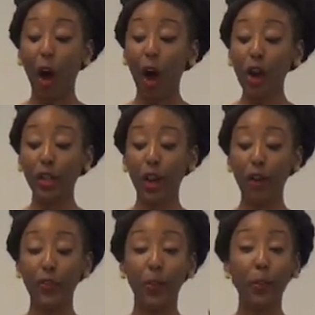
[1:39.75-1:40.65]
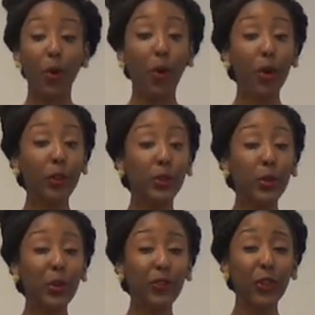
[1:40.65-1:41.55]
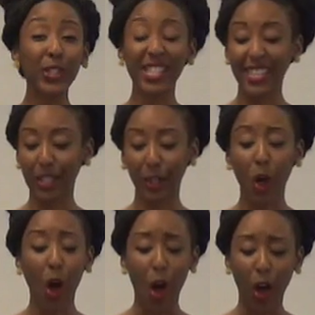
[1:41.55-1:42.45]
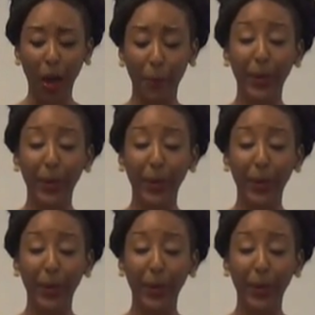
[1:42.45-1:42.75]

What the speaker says: arc of the moral universe is long,